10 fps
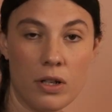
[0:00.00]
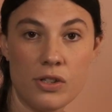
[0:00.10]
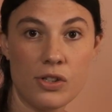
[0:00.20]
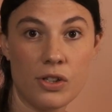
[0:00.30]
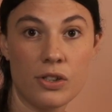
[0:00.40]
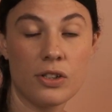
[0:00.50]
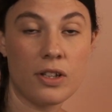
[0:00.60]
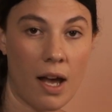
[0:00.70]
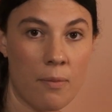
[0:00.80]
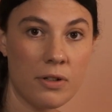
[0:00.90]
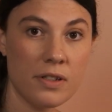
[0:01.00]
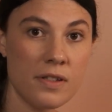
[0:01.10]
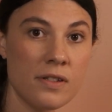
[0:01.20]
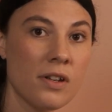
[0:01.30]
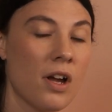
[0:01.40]
and shoot
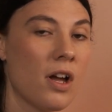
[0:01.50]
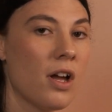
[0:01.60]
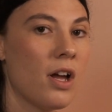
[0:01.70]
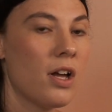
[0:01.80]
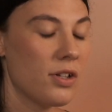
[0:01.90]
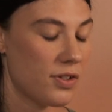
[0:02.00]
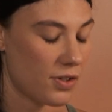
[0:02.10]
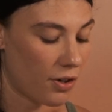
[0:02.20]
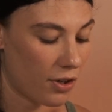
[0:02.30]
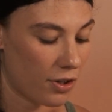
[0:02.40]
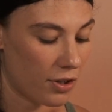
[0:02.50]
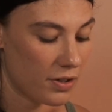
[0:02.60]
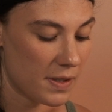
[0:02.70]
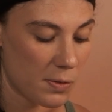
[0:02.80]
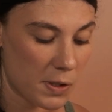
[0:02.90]
cameras. So
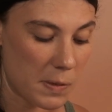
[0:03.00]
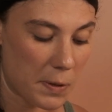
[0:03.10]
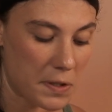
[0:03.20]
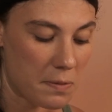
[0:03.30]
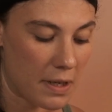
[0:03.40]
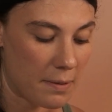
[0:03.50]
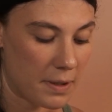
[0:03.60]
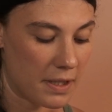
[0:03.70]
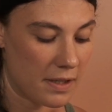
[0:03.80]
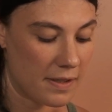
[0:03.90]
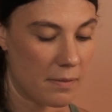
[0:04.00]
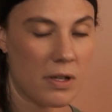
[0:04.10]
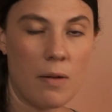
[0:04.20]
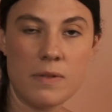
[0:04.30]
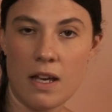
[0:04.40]
this really spoke to me because
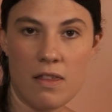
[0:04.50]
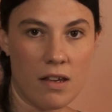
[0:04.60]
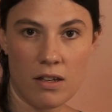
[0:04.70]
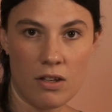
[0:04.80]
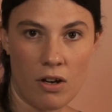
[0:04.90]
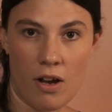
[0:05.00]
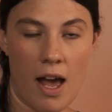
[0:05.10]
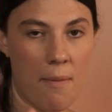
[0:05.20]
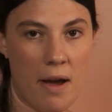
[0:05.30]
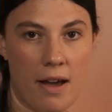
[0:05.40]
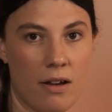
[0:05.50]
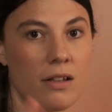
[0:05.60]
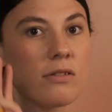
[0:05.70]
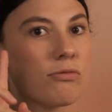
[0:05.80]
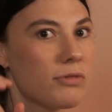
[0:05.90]
sometimes I think, you know, am I
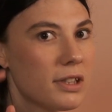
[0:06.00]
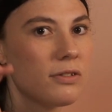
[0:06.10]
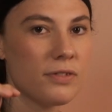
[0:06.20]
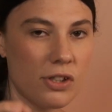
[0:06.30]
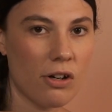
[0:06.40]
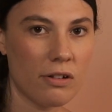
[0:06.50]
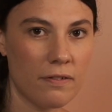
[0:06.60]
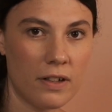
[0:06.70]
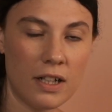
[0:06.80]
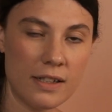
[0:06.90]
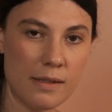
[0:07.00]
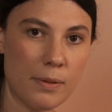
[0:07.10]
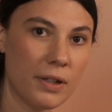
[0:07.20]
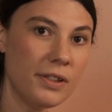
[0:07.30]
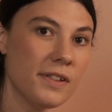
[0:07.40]
a real photographer, I
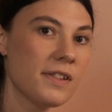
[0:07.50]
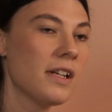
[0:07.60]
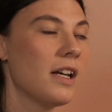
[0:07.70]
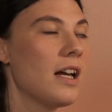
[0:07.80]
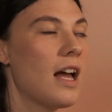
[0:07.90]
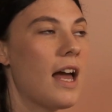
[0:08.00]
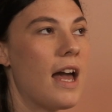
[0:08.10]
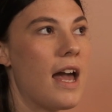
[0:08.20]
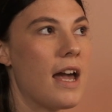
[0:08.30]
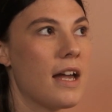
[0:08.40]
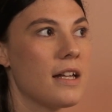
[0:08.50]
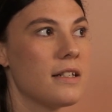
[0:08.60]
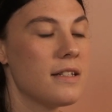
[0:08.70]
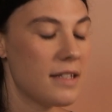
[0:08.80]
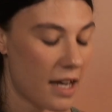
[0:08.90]
suppose?
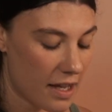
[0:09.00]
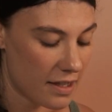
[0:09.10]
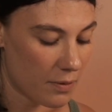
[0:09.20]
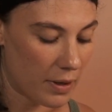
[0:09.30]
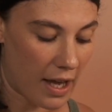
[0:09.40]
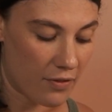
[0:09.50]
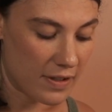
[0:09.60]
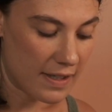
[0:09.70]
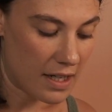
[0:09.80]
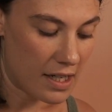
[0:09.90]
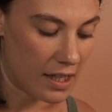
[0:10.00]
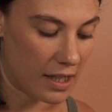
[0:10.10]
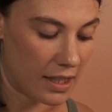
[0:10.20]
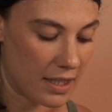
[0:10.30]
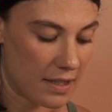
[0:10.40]
And yeah, I think what Kevin said
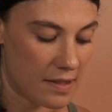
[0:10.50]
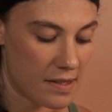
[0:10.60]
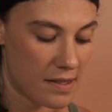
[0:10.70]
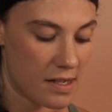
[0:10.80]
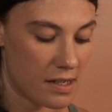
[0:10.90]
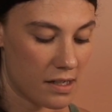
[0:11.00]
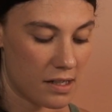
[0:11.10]
here is that